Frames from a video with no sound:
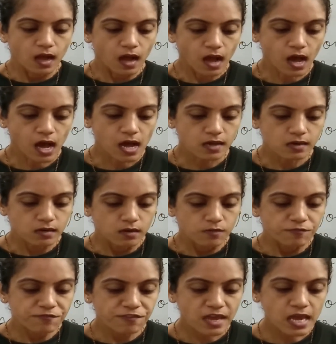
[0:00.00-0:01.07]
are
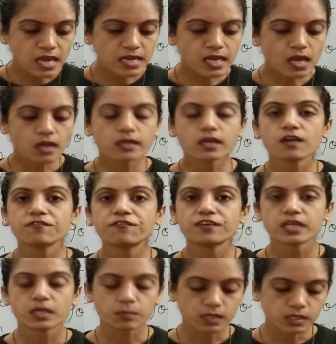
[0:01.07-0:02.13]
very
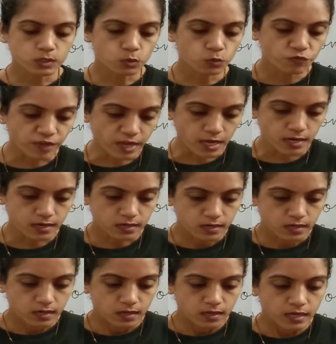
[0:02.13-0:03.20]
uncomfortable to
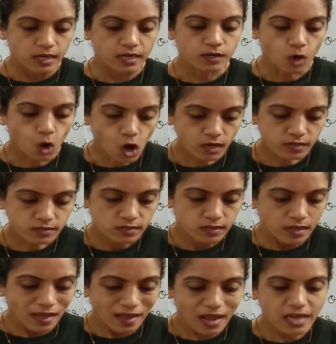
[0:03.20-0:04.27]
wear in
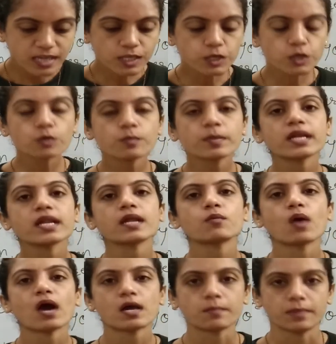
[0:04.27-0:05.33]
hot and humid
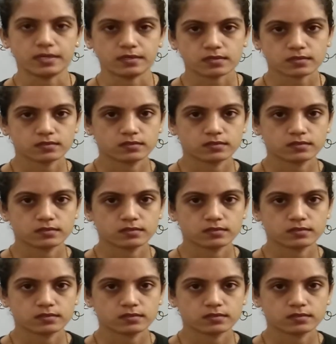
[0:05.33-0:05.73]
environment